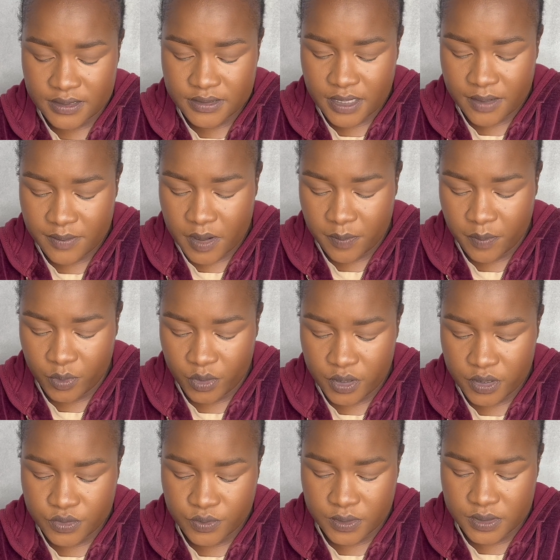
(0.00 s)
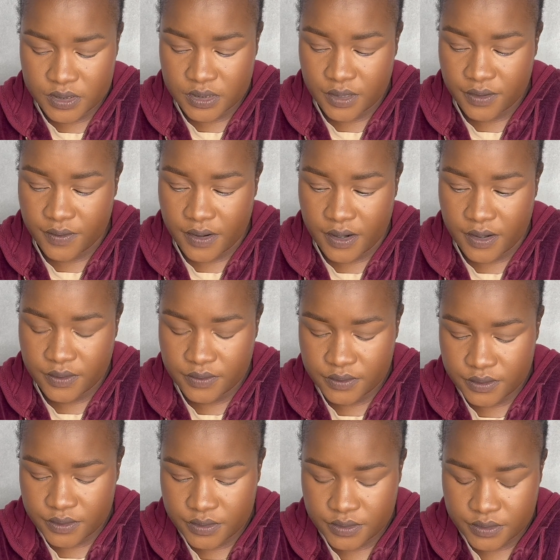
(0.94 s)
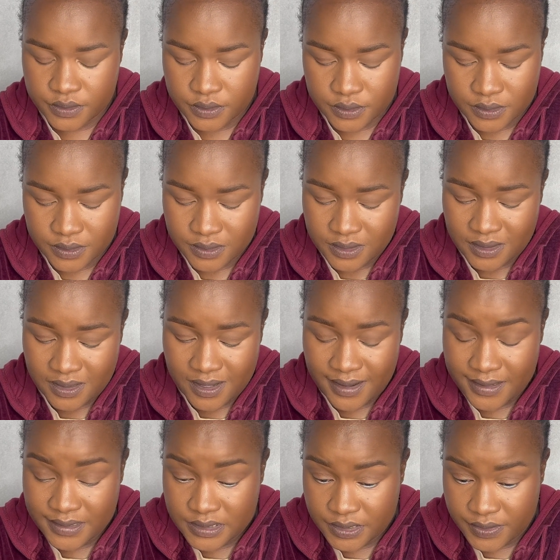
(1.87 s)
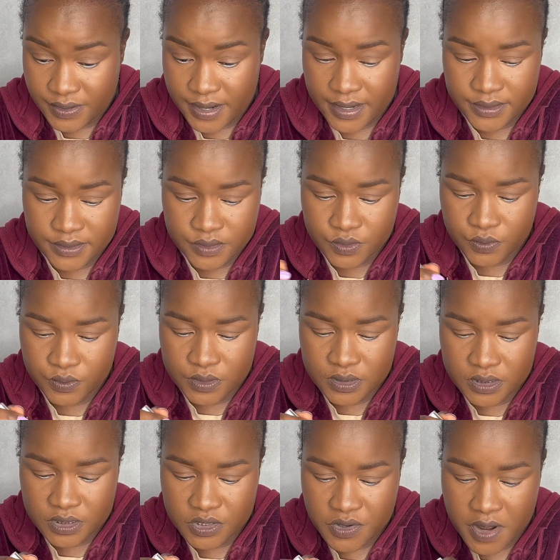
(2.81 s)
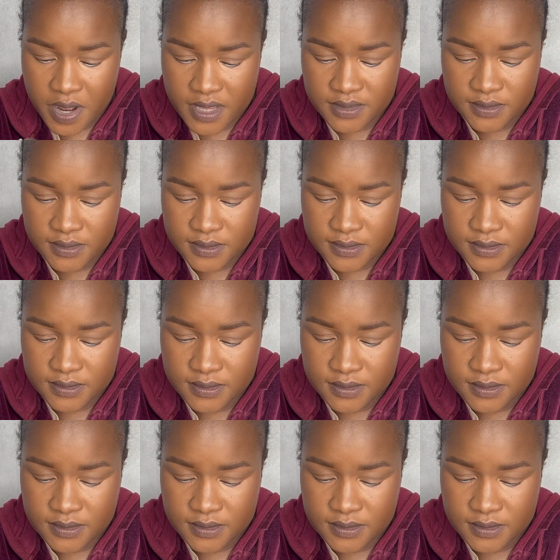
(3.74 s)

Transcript: time I bought it was around 80 rands or 60 rands.